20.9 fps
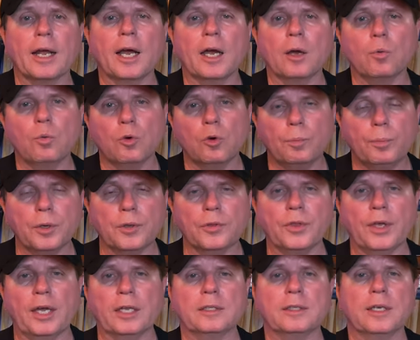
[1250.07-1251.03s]
I will put
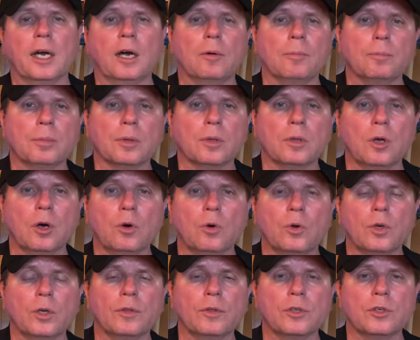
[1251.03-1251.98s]
that down
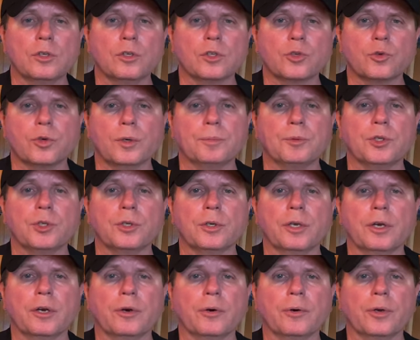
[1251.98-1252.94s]
below in the description
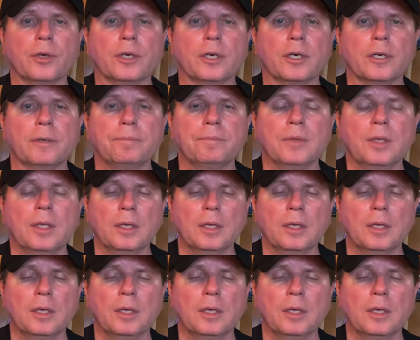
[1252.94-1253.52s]
area